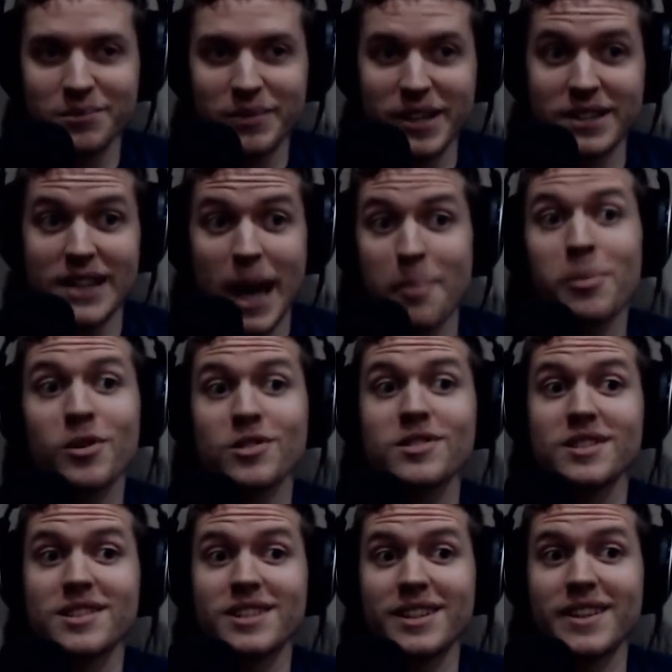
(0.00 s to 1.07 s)
Because that
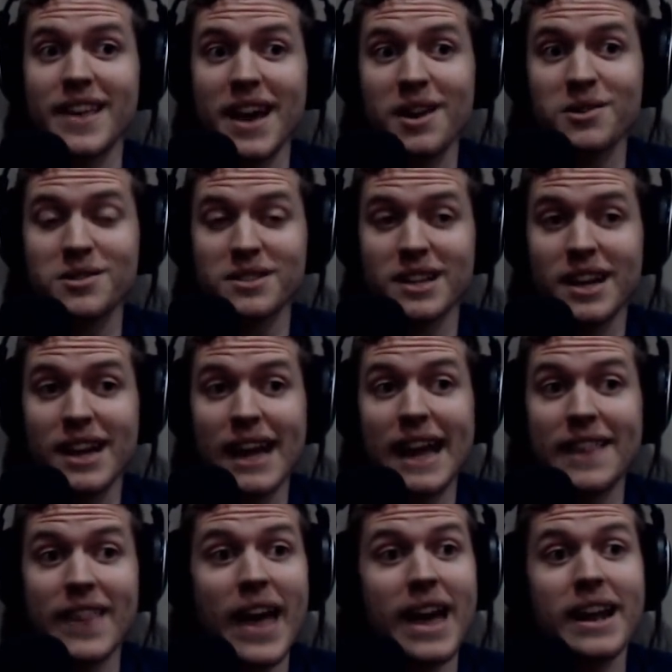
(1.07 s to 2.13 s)
person is still in the house.
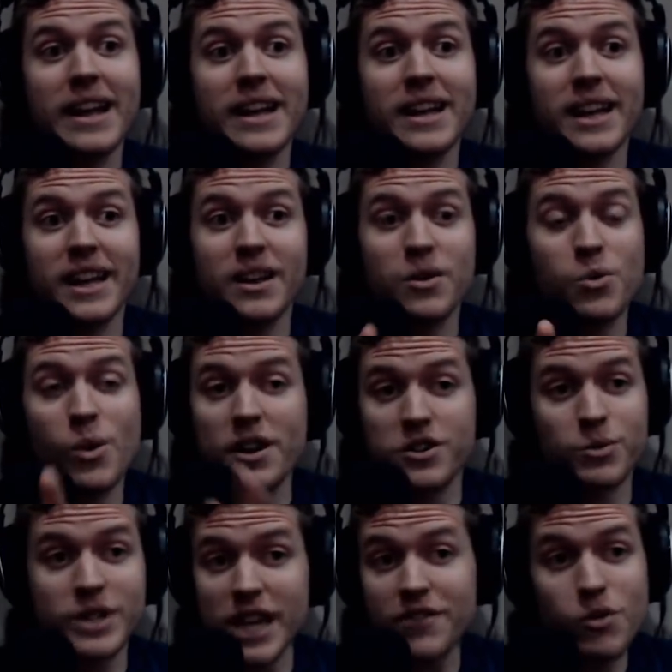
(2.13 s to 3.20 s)
And
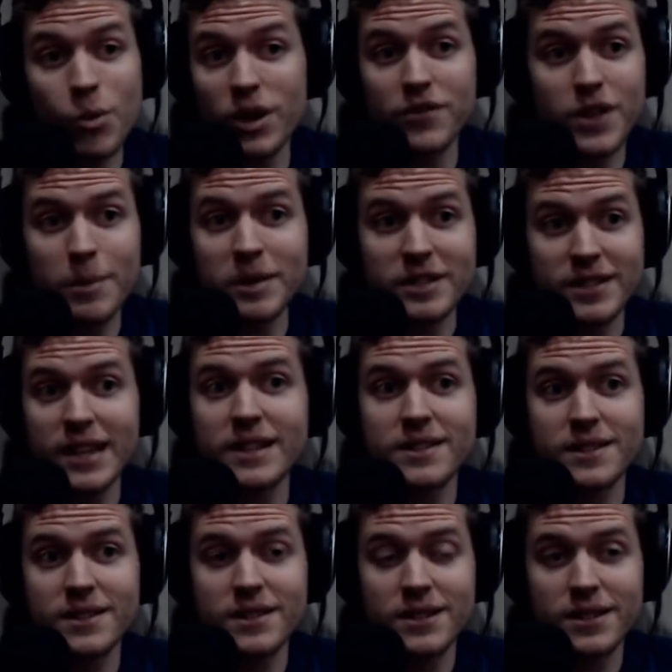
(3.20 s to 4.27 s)
whichever one of them is
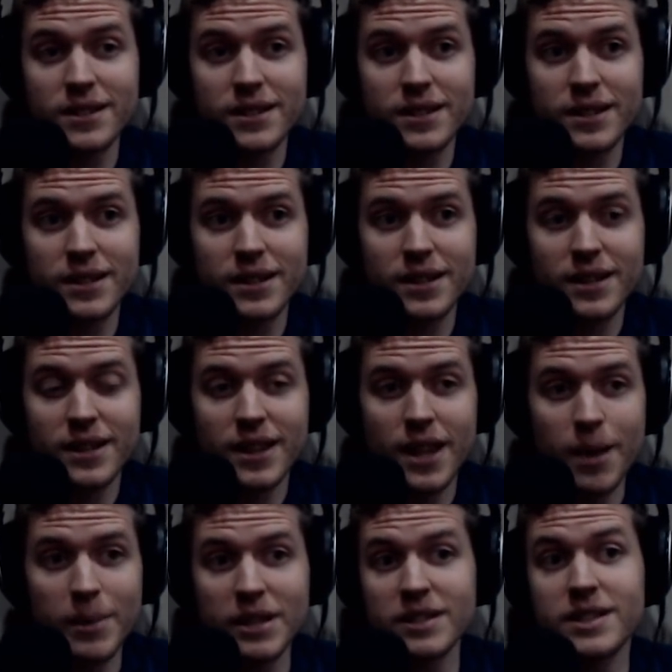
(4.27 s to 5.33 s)
Sis,
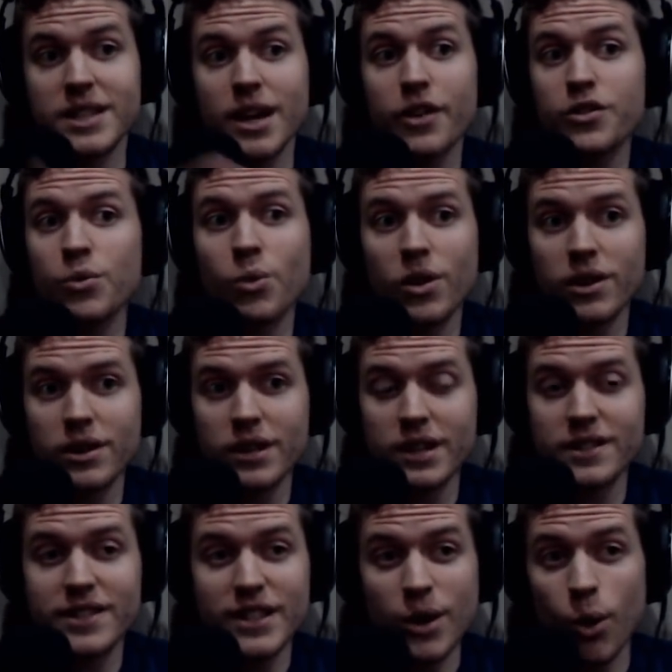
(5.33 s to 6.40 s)
that means the other one
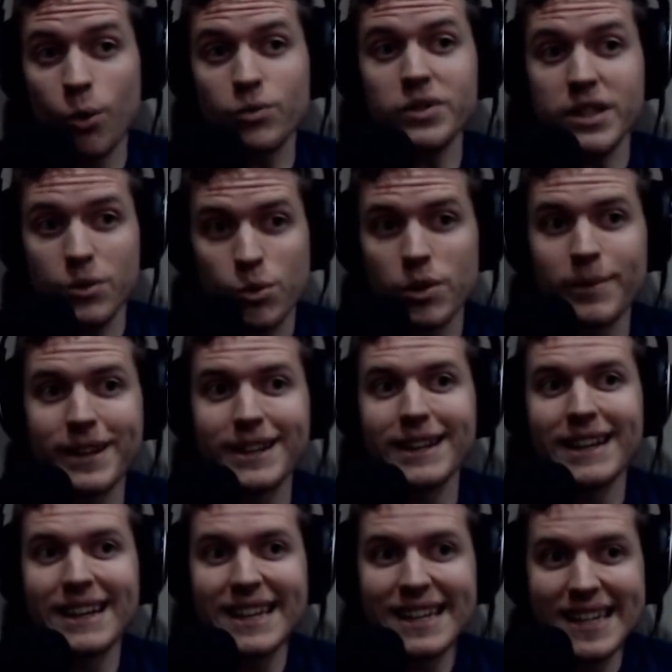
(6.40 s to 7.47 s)
is the only
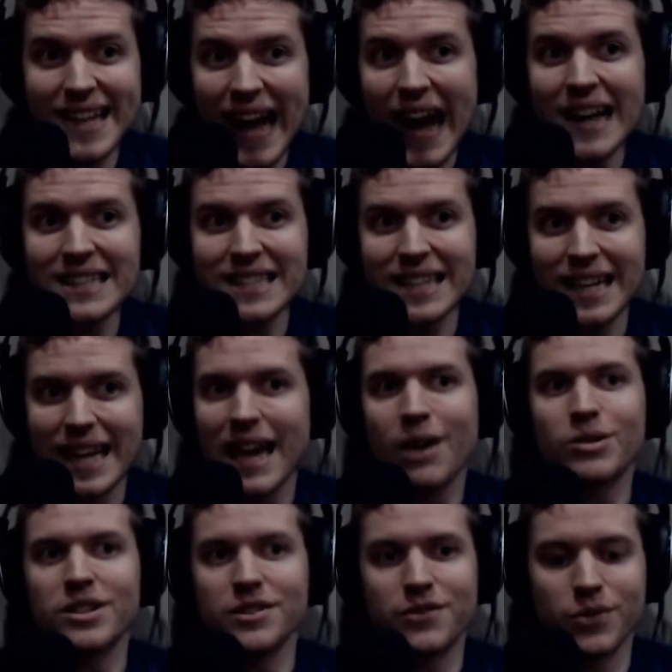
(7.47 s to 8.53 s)
woman not
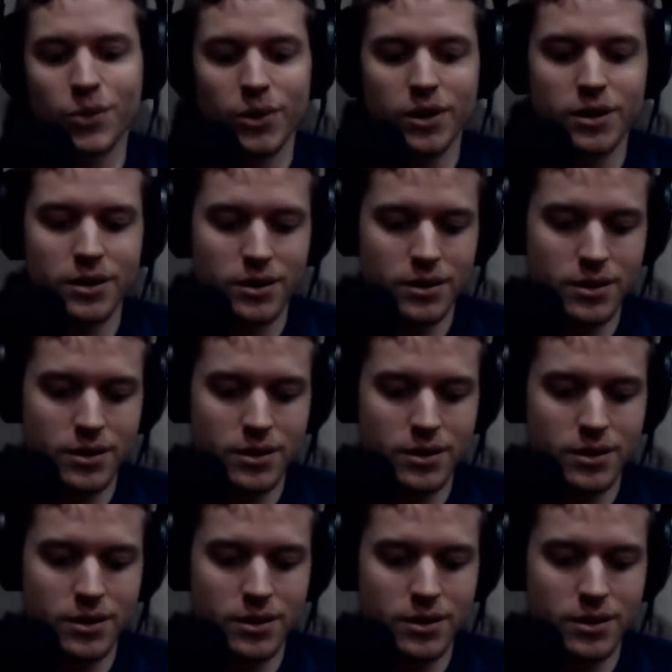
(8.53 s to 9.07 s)
accounted for.